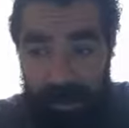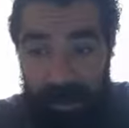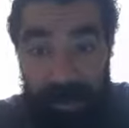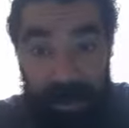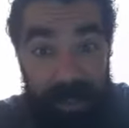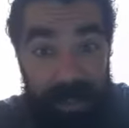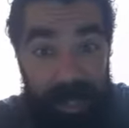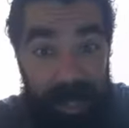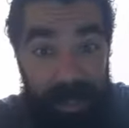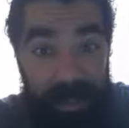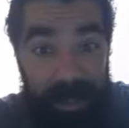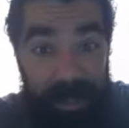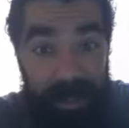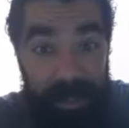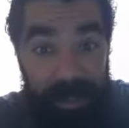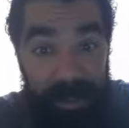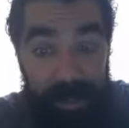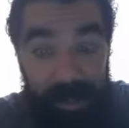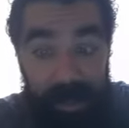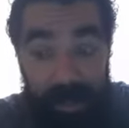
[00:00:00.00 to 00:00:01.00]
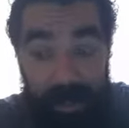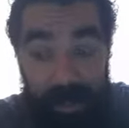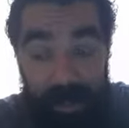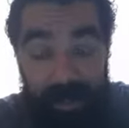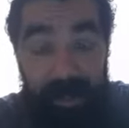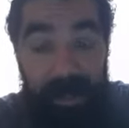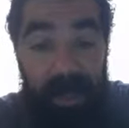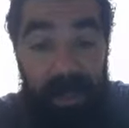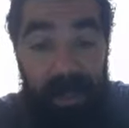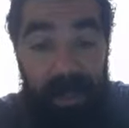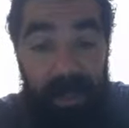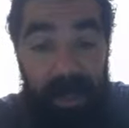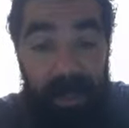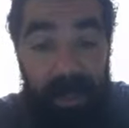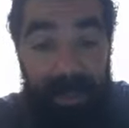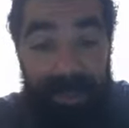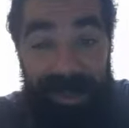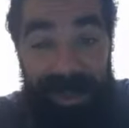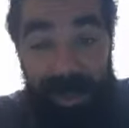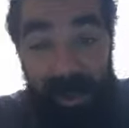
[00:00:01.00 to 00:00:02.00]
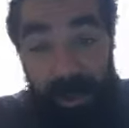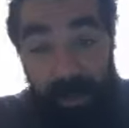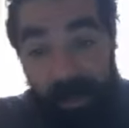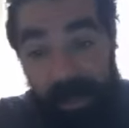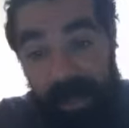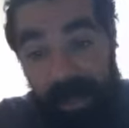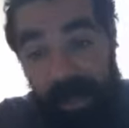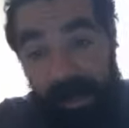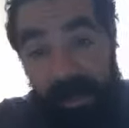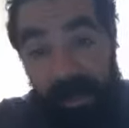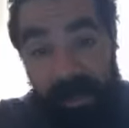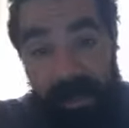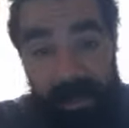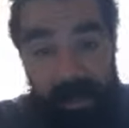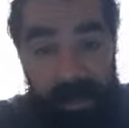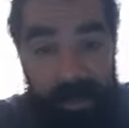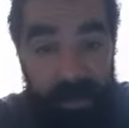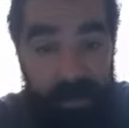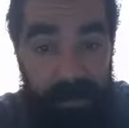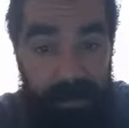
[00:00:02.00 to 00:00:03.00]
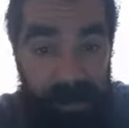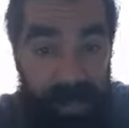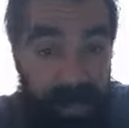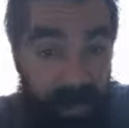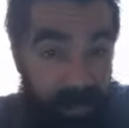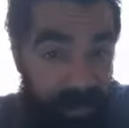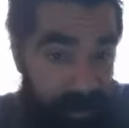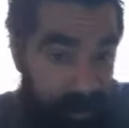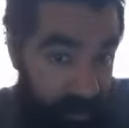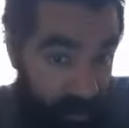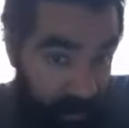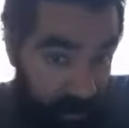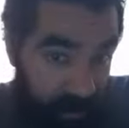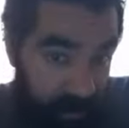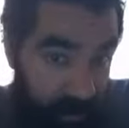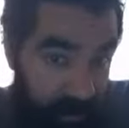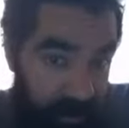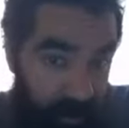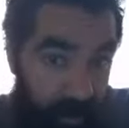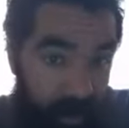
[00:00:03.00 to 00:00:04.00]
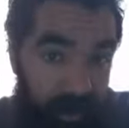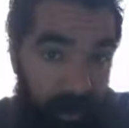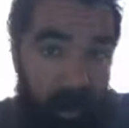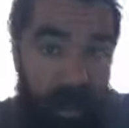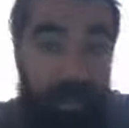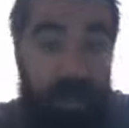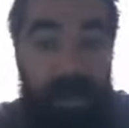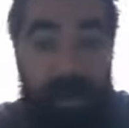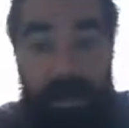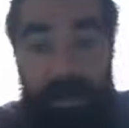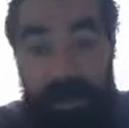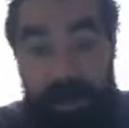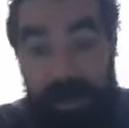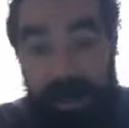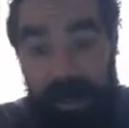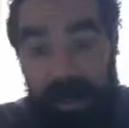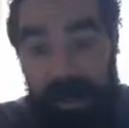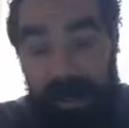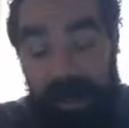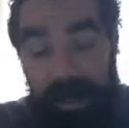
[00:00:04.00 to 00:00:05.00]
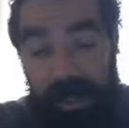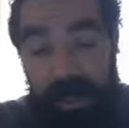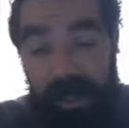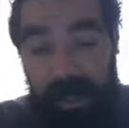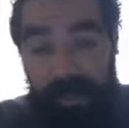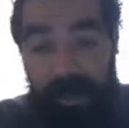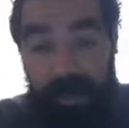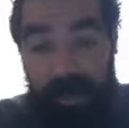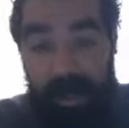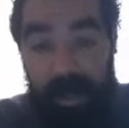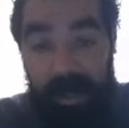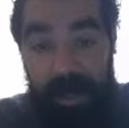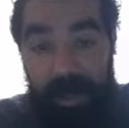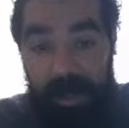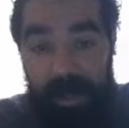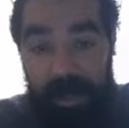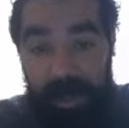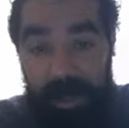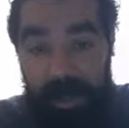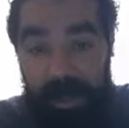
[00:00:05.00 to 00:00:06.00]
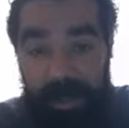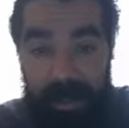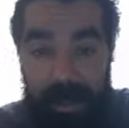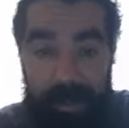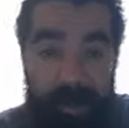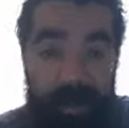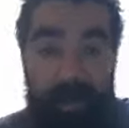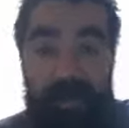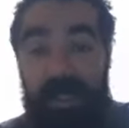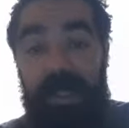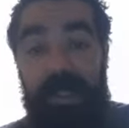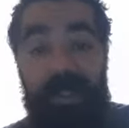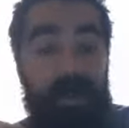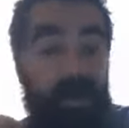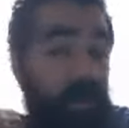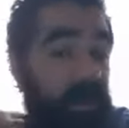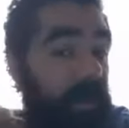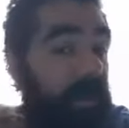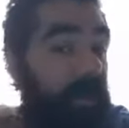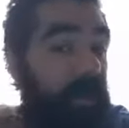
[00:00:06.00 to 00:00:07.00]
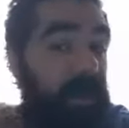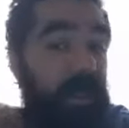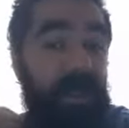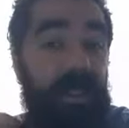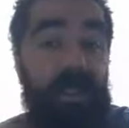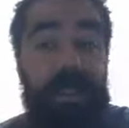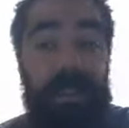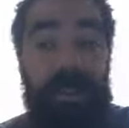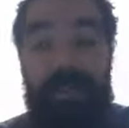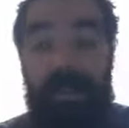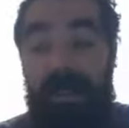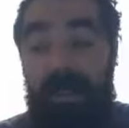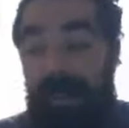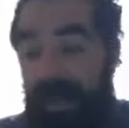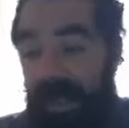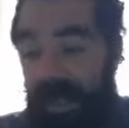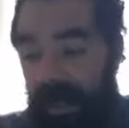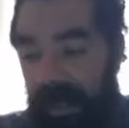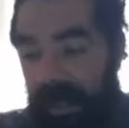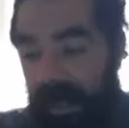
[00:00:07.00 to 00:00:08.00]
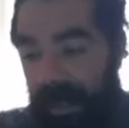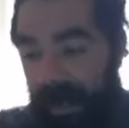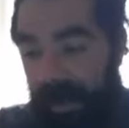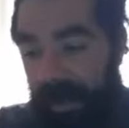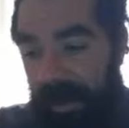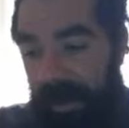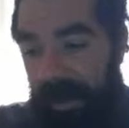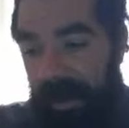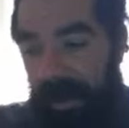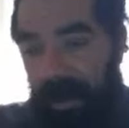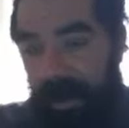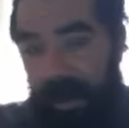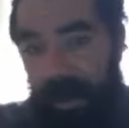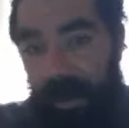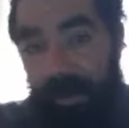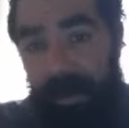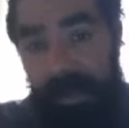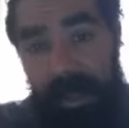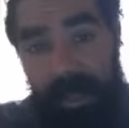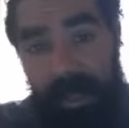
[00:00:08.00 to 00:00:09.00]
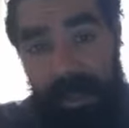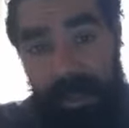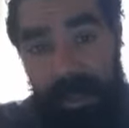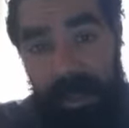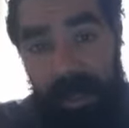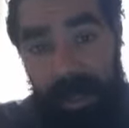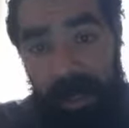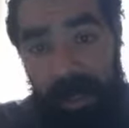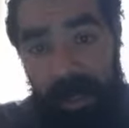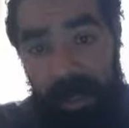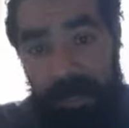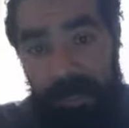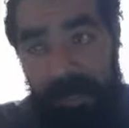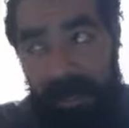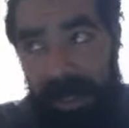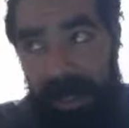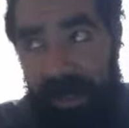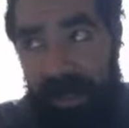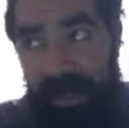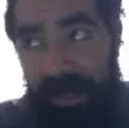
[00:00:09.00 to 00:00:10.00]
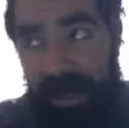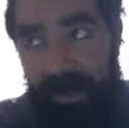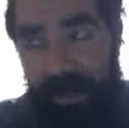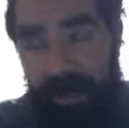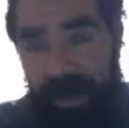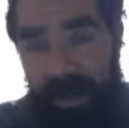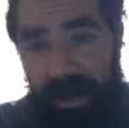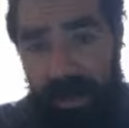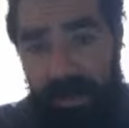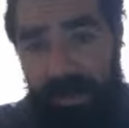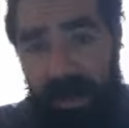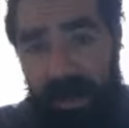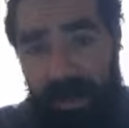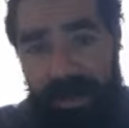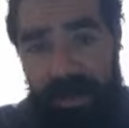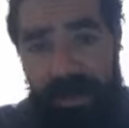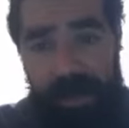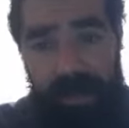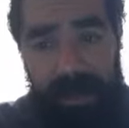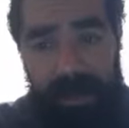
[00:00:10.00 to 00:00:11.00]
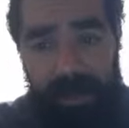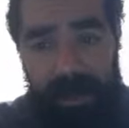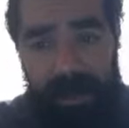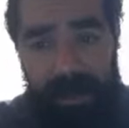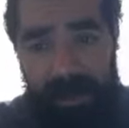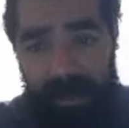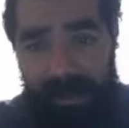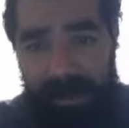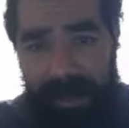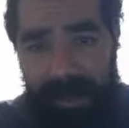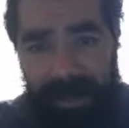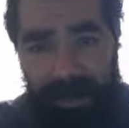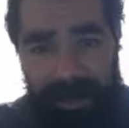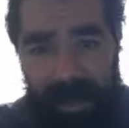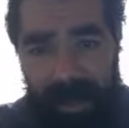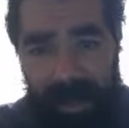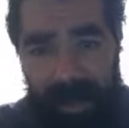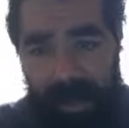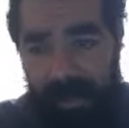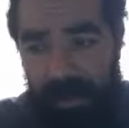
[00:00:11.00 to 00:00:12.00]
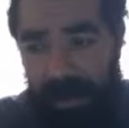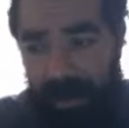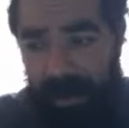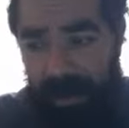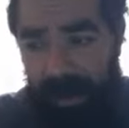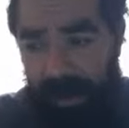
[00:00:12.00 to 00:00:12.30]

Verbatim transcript: My dad last night, I was like, try this out. He was like, oh, my neck hurts. He has the epilepsy, doesn't get enough blood and shit, and sometimes he gets really, really stiff in his neck. He put that shit on, and instead of putting on the Fox News and shit, because we argue about